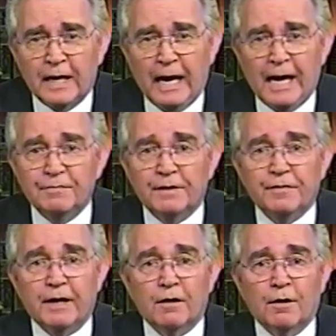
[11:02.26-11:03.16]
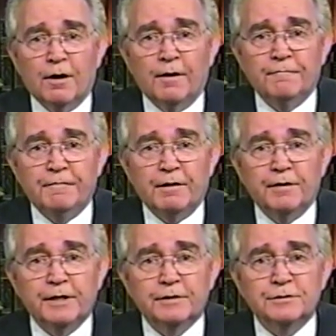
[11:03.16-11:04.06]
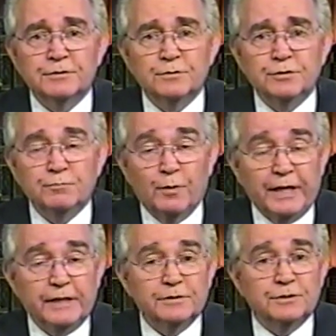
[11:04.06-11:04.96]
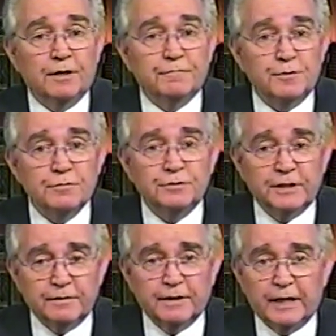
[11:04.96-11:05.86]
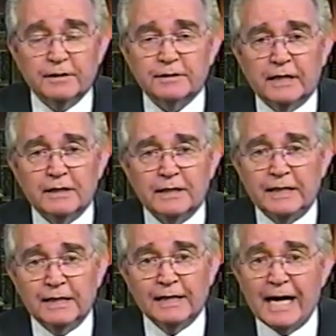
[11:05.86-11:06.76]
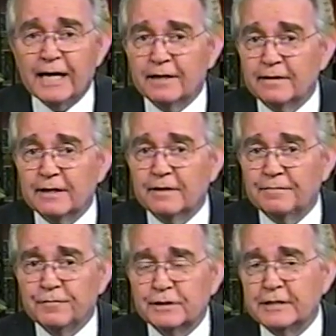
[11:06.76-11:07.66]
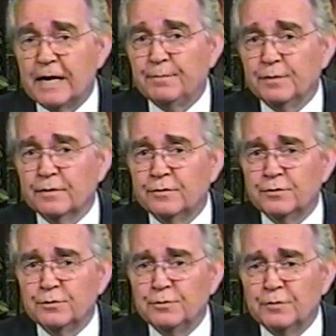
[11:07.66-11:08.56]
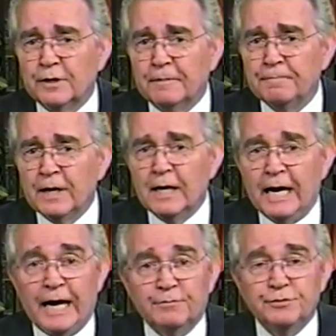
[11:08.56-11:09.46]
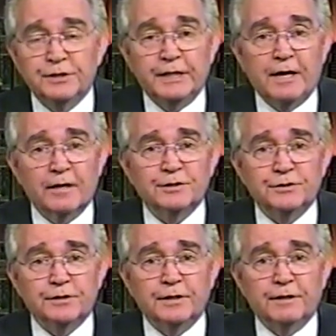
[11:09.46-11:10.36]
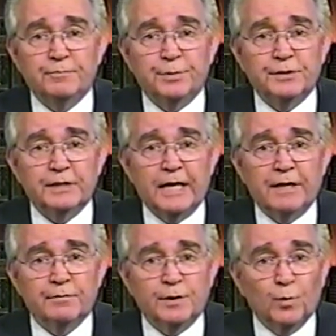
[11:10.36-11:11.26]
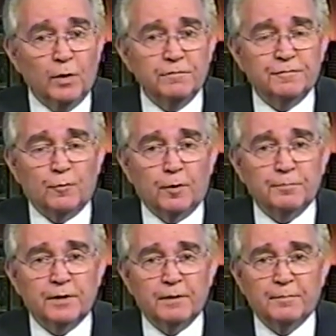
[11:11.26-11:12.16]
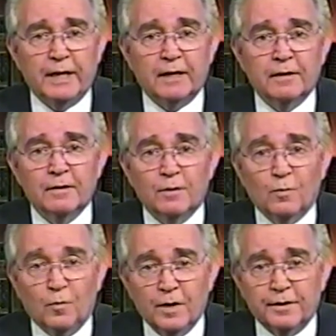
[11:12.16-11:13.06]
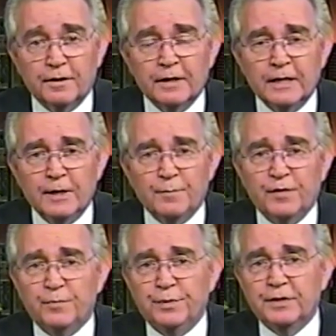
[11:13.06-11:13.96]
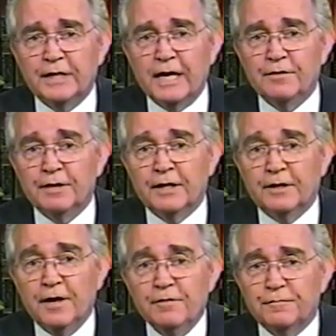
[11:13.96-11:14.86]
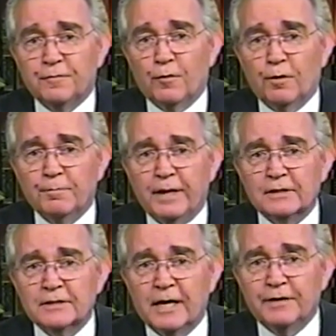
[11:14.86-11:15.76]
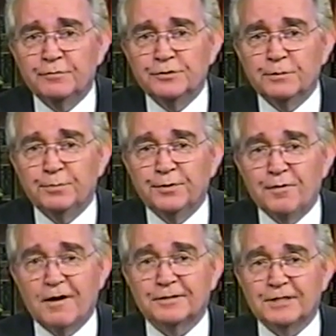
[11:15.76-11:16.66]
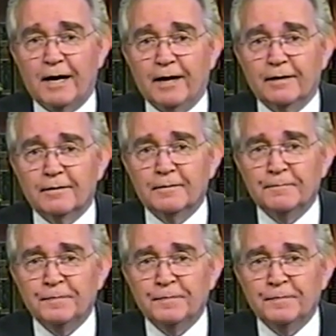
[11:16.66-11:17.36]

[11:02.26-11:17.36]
and that there are various ways of using this. And he likened it, for example, to uh, hydrogen and oxygen, if put together in one form, can make water, but if put together in another form, makes hydrogen peroxide.